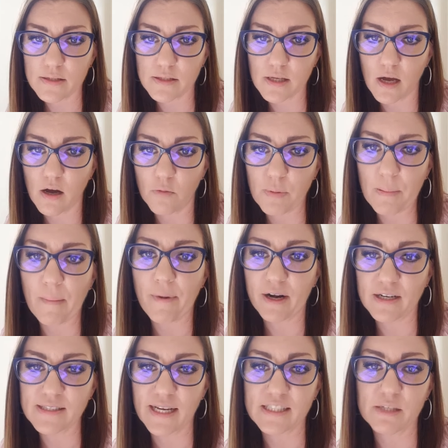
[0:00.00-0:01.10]
So Be My
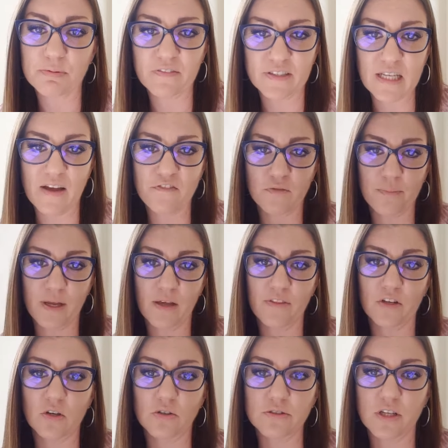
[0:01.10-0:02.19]
Marketing saying it's a perfect time for me on
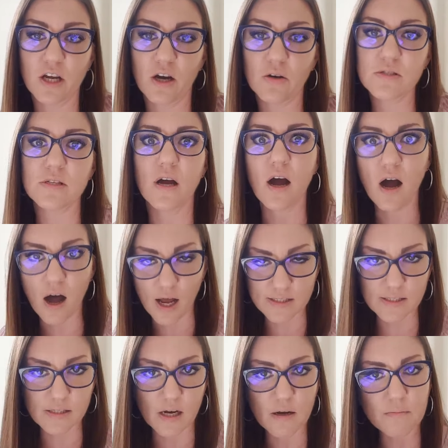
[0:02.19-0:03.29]
the Gold Coast.
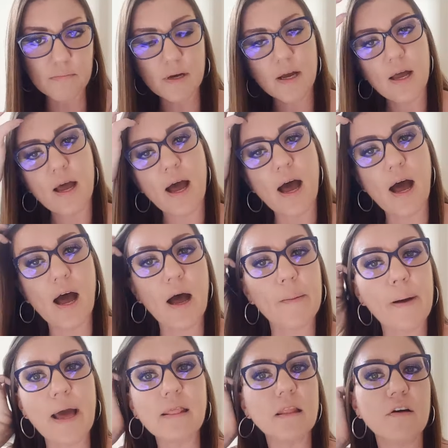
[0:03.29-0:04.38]
Awesome.
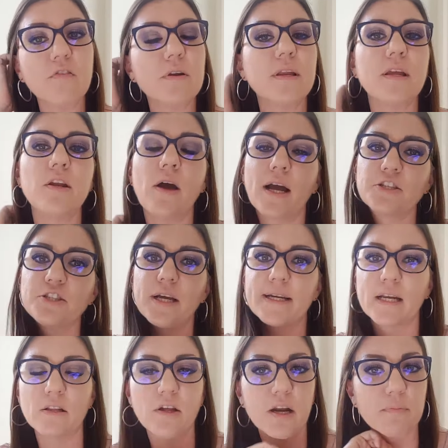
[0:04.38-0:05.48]
I love when, actually I
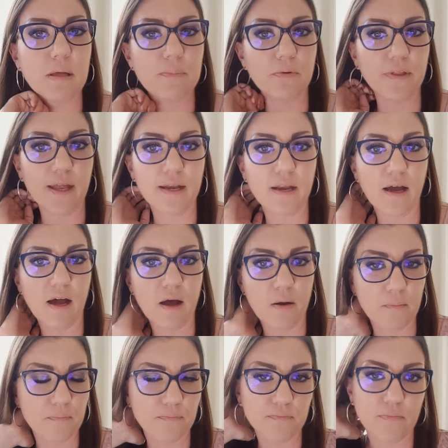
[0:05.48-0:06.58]
get a lot of people that
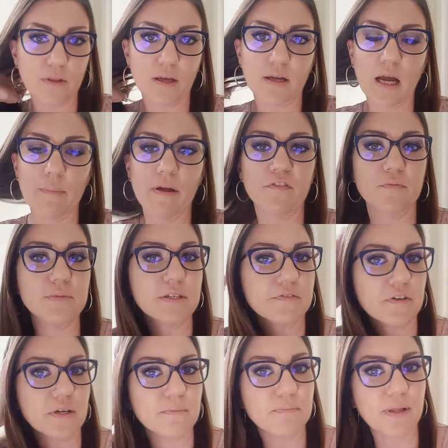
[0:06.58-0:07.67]
come in from
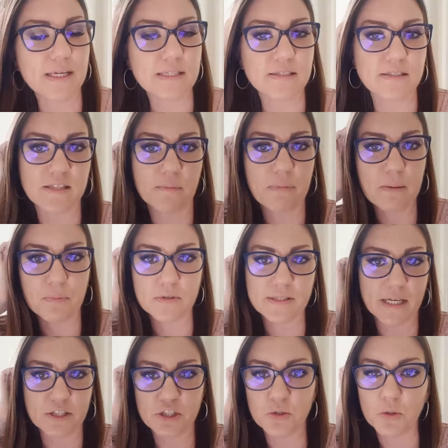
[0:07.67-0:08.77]
different places, and some people
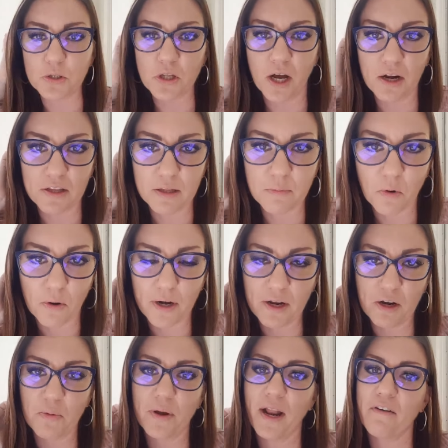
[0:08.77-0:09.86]
it's like 2 o'clock in the morning
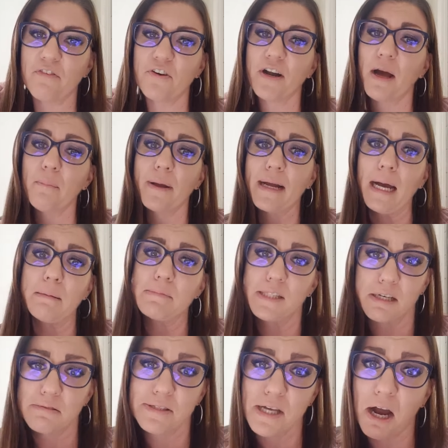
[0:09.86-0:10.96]
or whatever, and I'm like, I'm
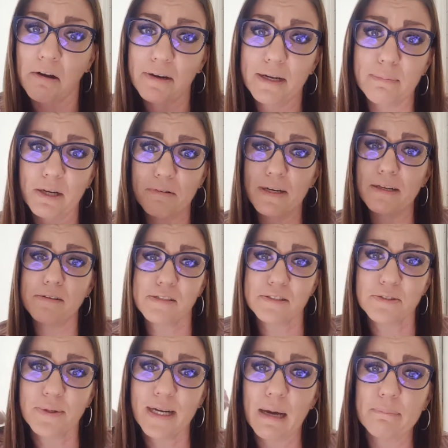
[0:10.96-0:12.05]
so sorry. I'm like, what are you
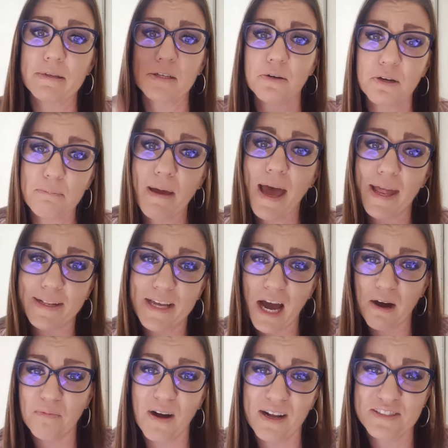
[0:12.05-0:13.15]
still doing up? Like, go to bed,
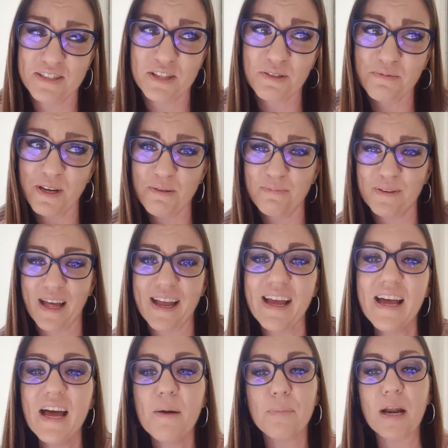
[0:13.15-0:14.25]
come watch the replay.
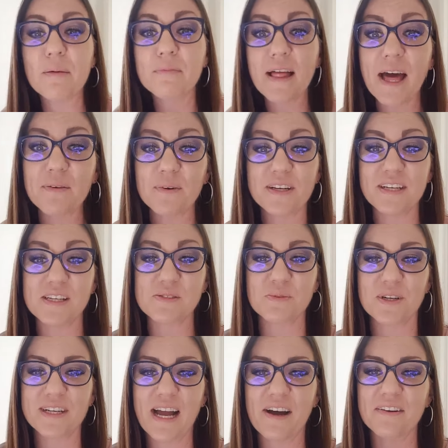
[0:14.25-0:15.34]
But I'm glad when it does
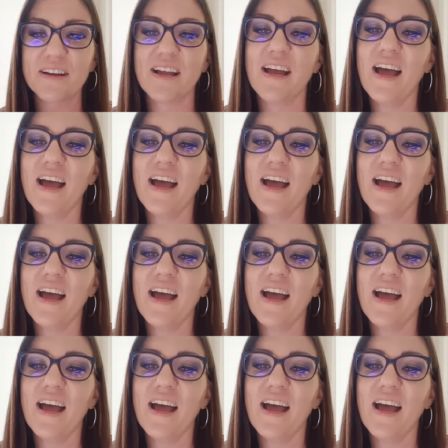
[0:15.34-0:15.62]
work out.